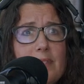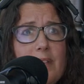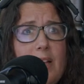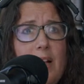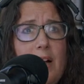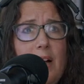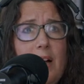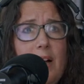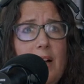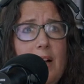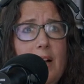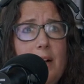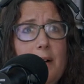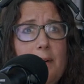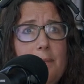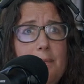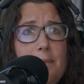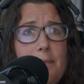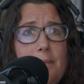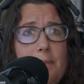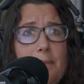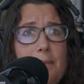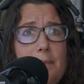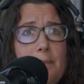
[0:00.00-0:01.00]
Wow.
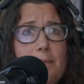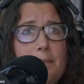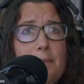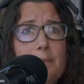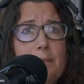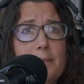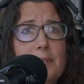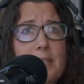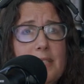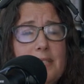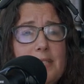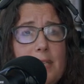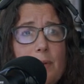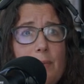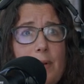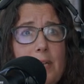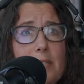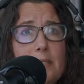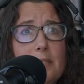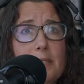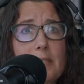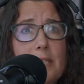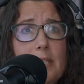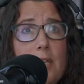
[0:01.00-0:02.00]
Um, did I say
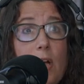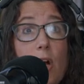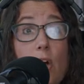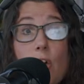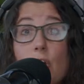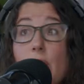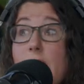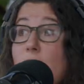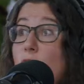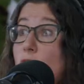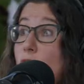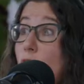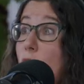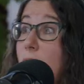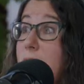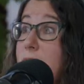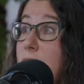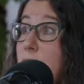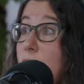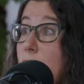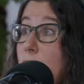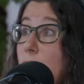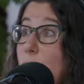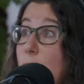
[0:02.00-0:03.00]
Wellesley? Uh,
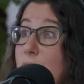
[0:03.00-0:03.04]
Gloucester.